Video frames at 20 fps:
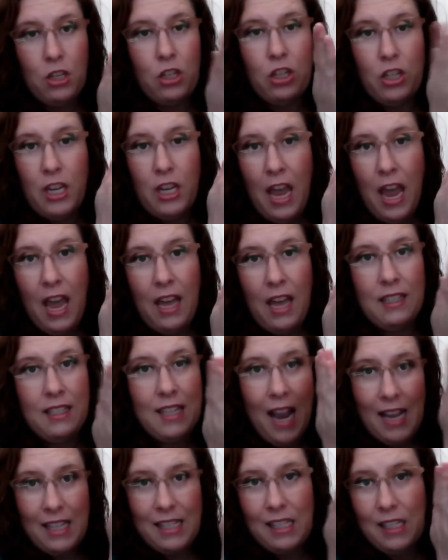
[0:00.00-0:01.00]
She had
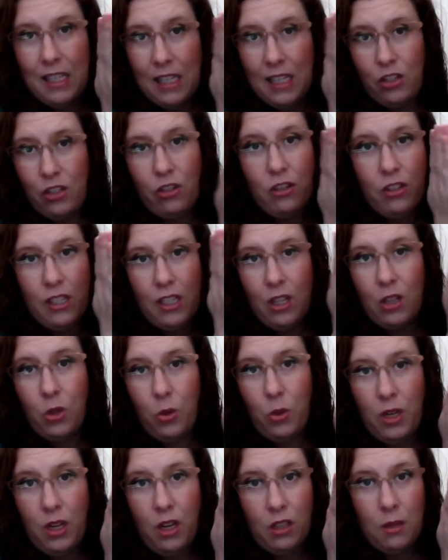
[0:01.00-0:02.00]
taxes, insurance
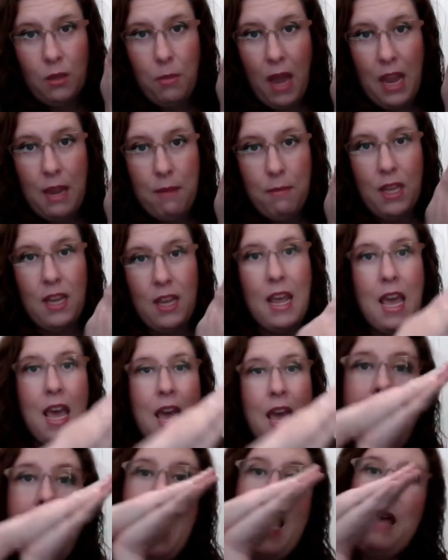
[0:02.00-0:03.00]
included on the payment,
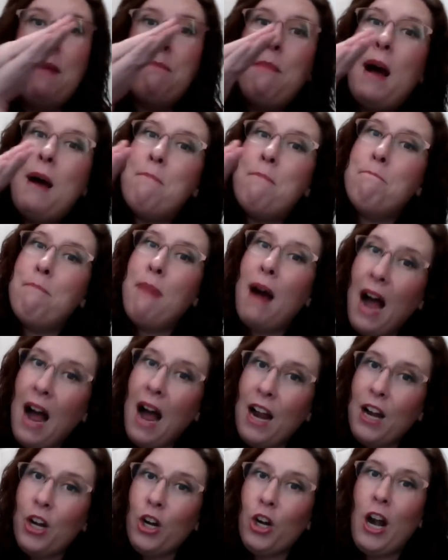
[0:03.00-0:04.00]
and my
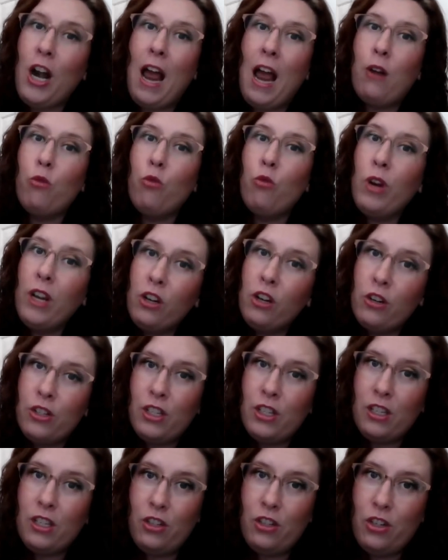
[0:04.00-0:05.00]
buyer had renter's
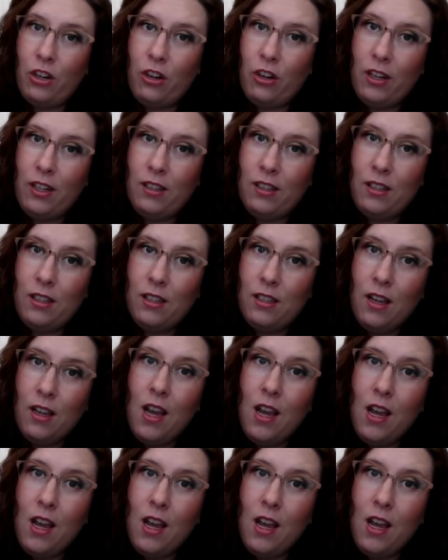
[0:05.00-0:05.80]
insurance